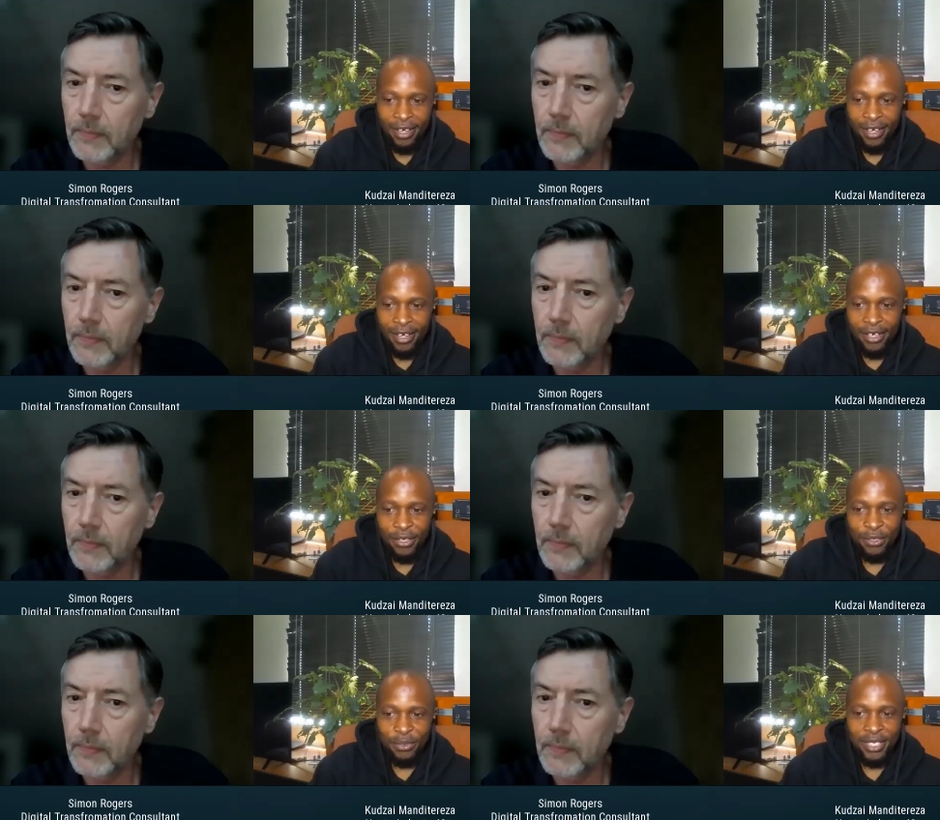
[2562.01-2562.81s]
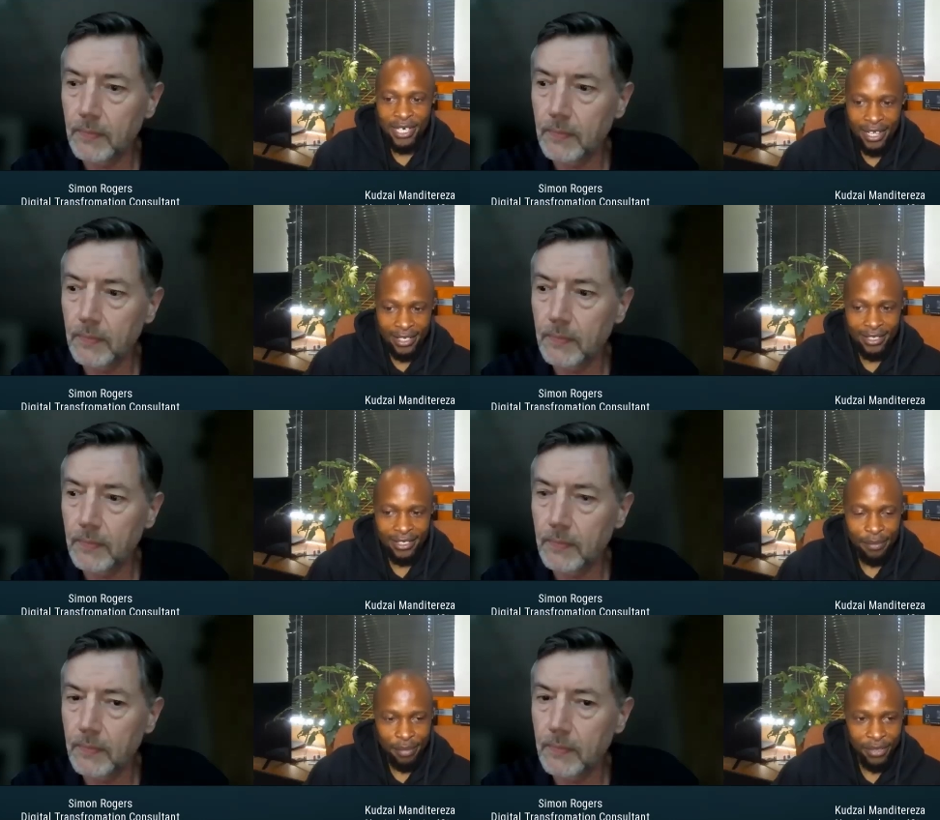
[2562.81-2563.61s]
Speaker 1: uh, could you tell
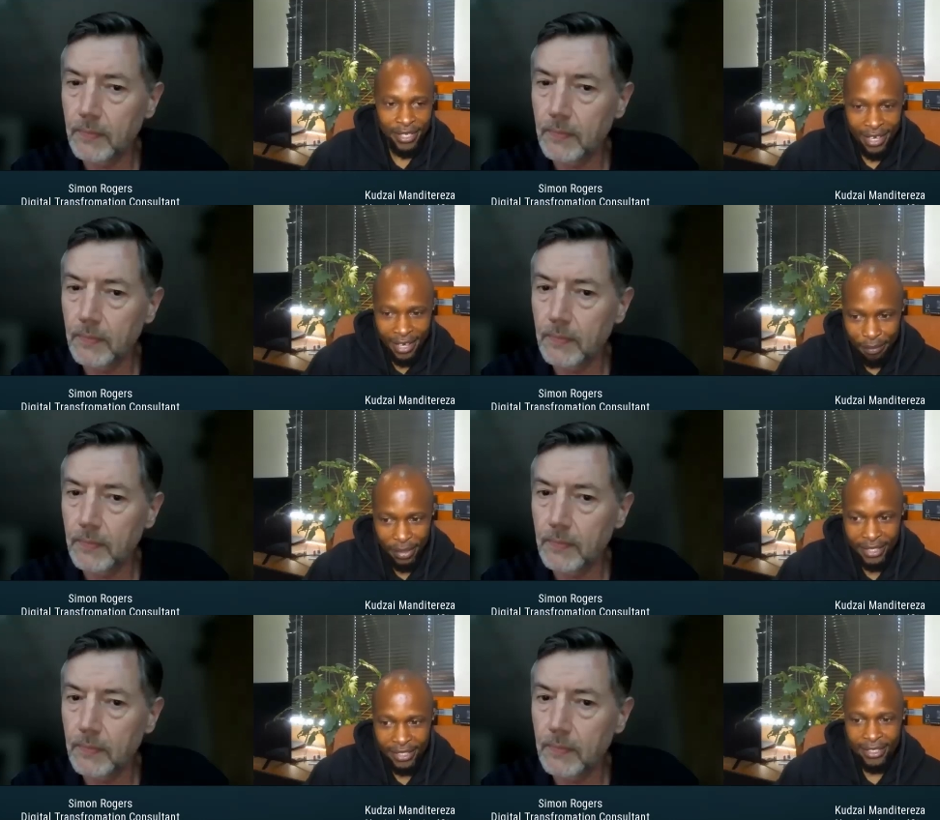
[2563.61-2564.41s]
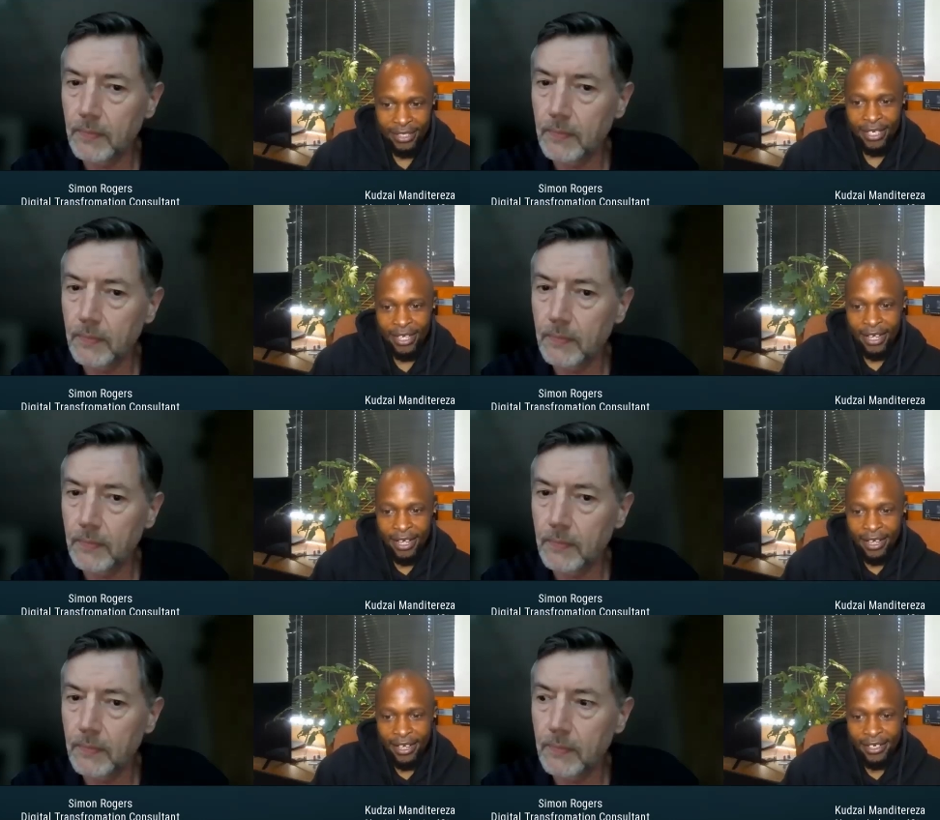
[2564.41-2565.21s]
us about the company,
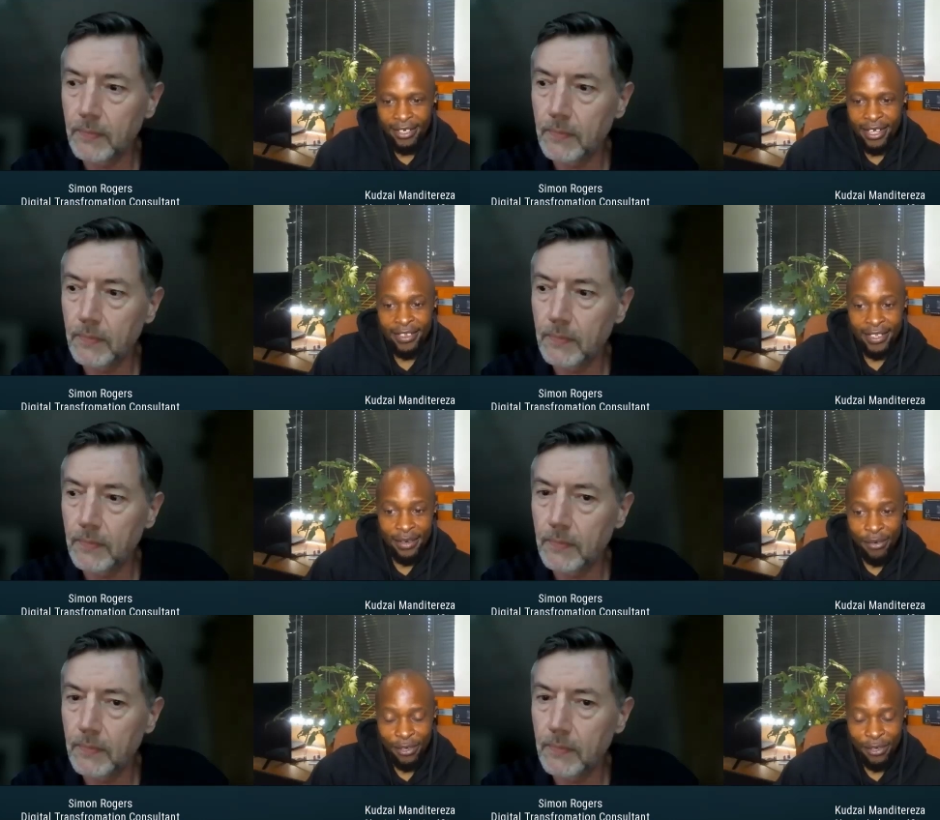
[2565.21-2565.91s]
and and then